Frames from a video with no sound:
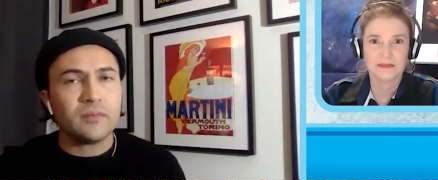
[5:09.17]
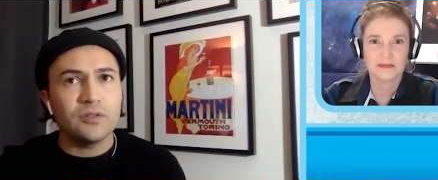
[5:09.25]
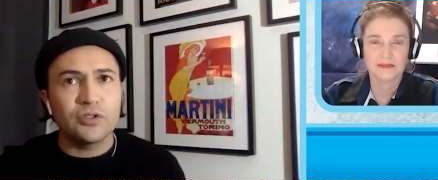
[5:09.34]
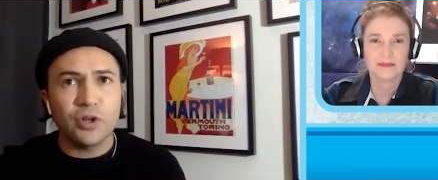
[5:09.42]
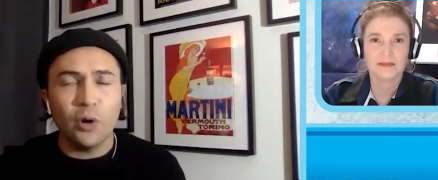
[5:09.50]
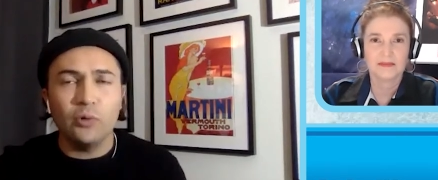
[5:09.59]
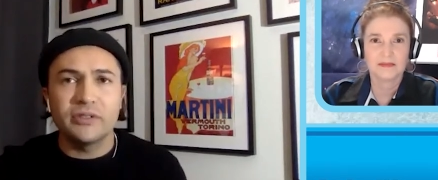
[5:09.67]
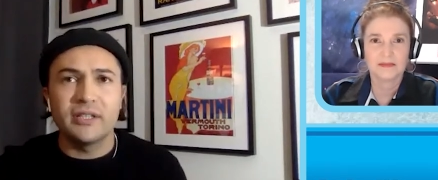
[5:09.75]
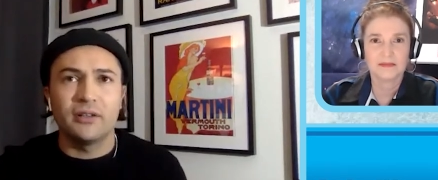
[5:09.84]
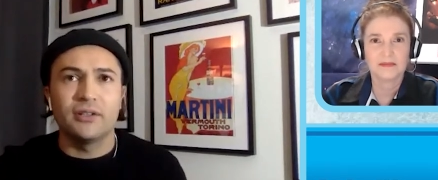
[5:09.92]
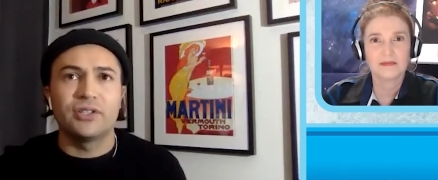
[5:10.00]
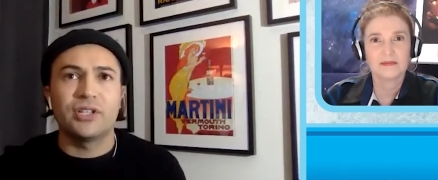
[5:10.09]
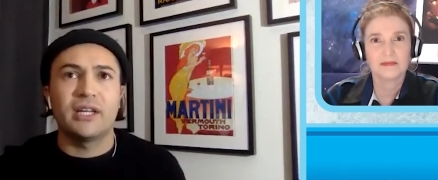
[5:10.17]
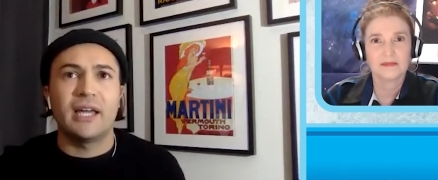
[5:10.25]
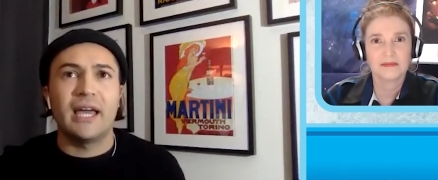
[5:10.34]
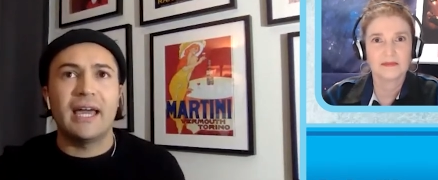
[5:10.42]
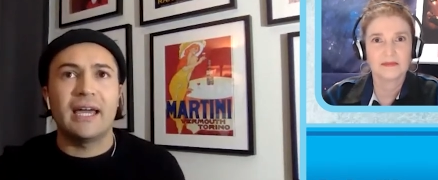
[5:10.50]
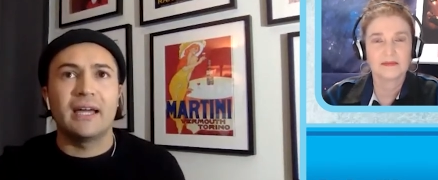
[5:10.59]
Speaker 1: so diligent
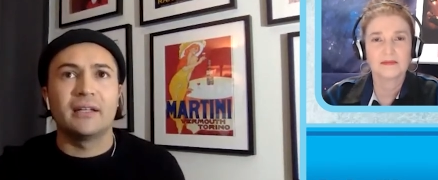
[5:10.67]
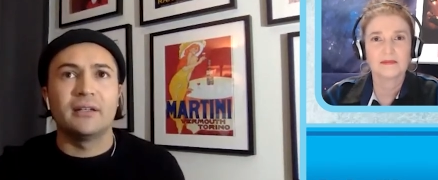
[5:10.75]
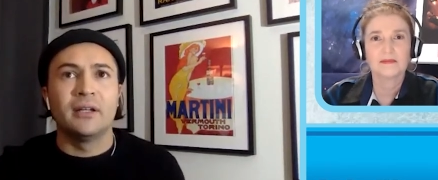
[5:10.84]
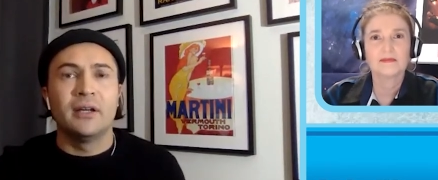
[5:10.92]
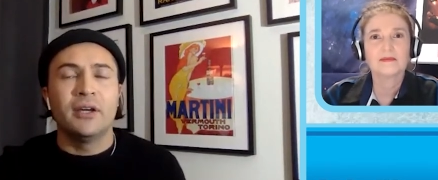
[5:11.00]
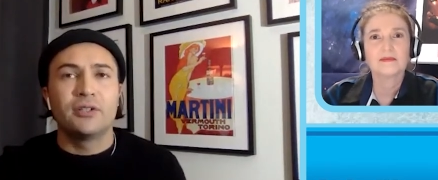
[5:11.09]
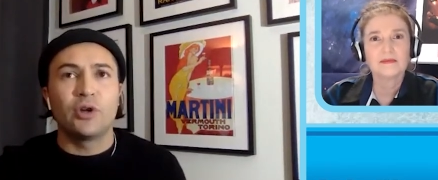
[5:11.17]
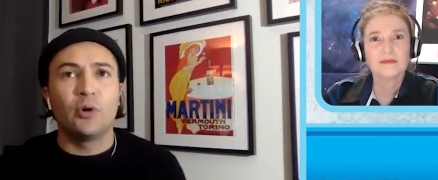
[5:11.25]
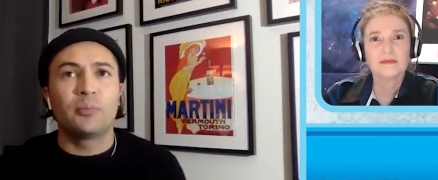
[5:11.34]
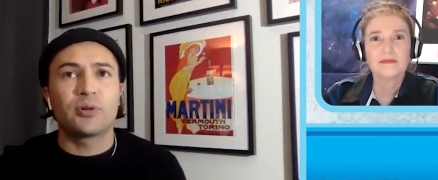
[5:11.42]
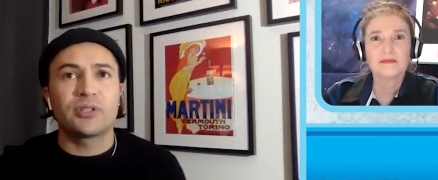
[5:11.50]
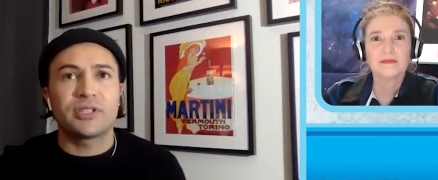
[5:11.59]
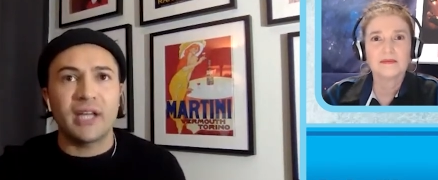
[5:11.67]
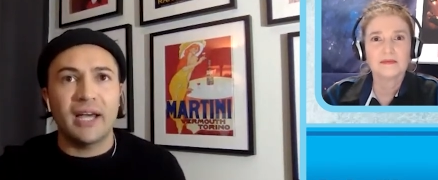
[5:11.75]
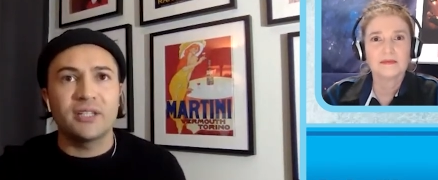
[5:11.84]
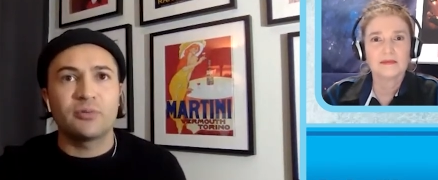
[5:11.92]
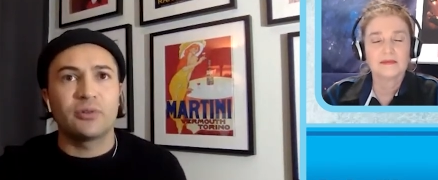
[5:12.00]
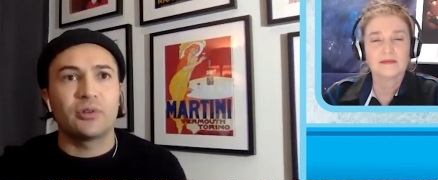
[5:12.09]
and so
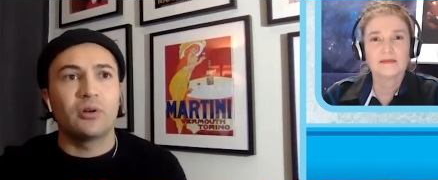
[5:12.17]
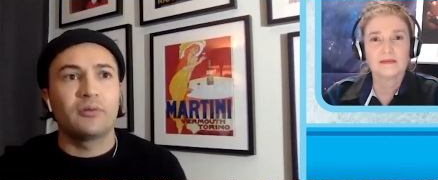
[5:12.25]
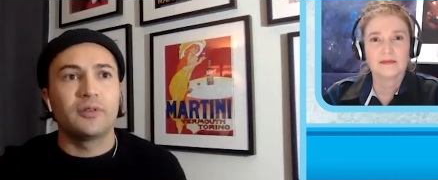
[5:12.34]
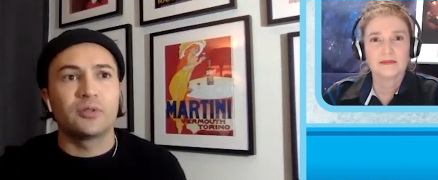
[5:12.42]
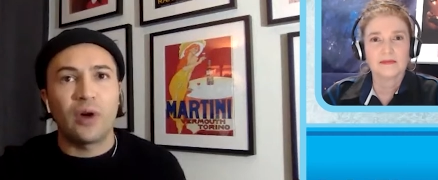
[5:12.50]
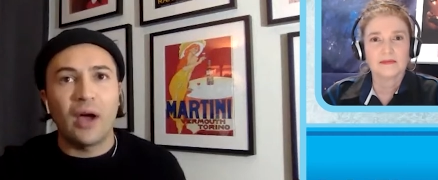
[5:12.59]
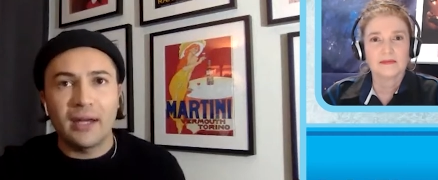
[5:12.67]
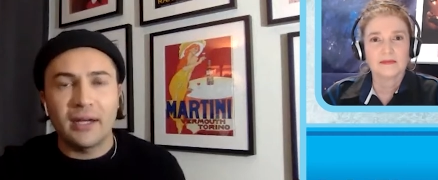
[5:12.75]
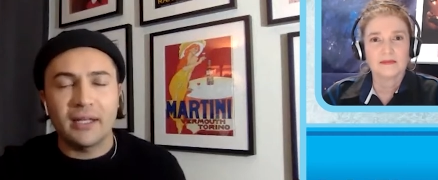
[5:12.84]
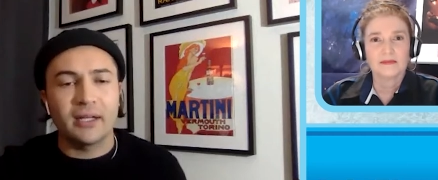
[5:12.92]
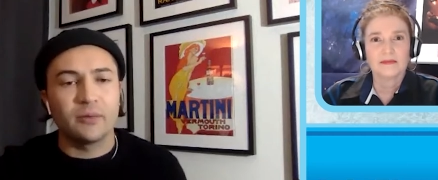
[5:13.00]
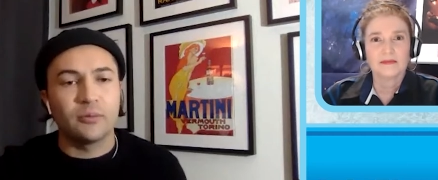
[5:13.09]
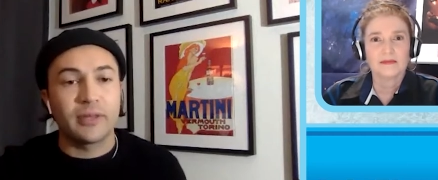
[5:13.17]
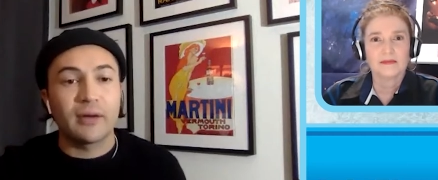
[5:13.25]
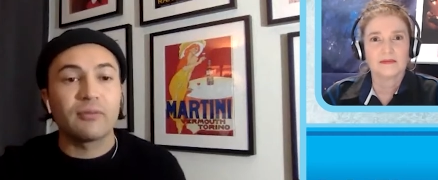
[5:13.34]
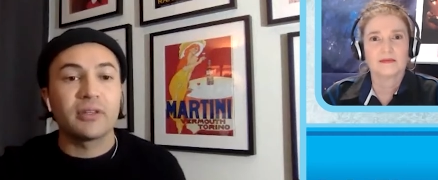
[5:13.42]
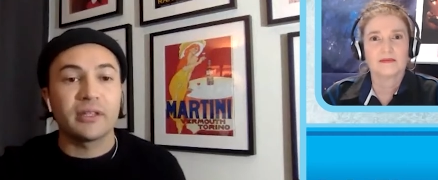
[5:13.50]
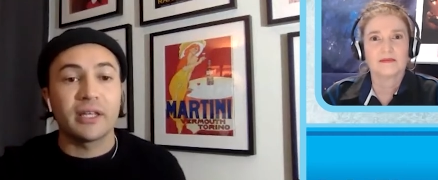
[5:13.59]
precise with all of his writing and with
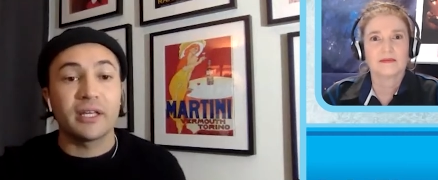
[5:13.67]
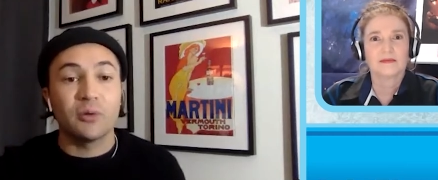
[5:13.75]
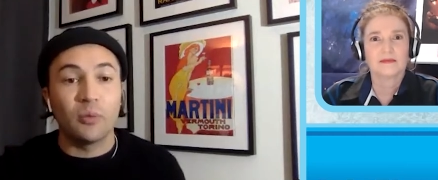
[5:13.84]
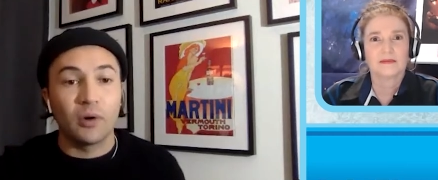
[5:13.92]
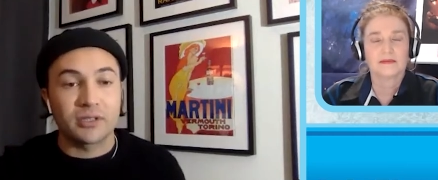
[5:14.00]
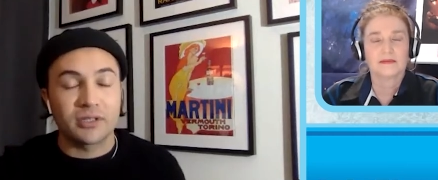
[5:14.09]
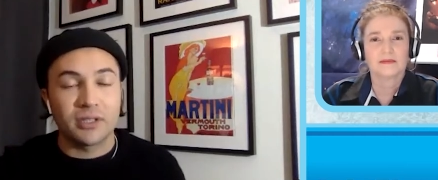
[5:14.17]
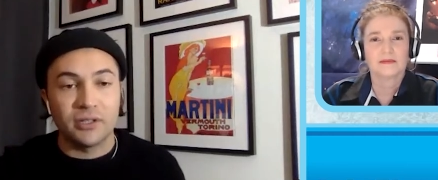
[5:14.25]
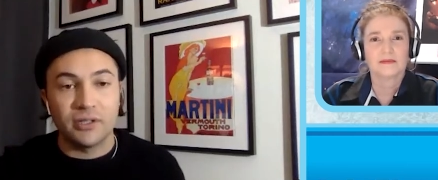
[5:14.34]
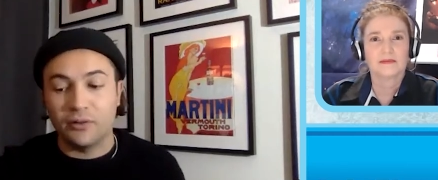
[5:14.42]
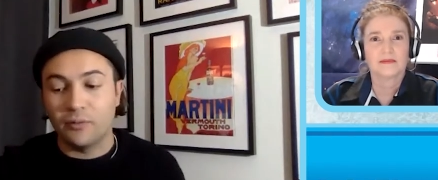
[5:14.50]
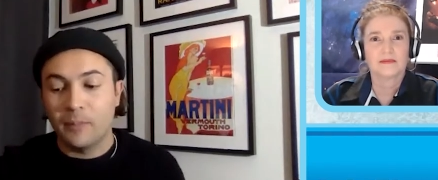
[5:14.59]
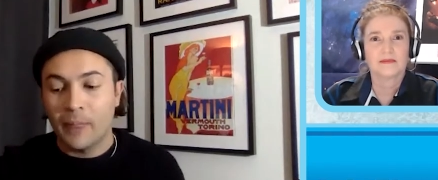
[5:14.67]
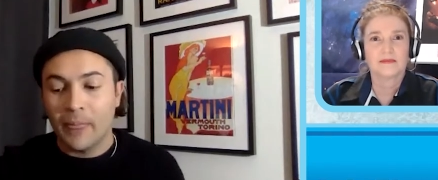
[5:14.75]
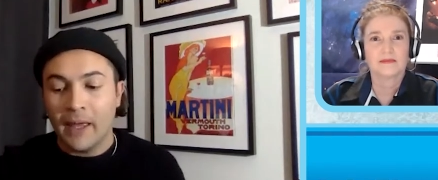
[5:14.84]
everything that he wants to do.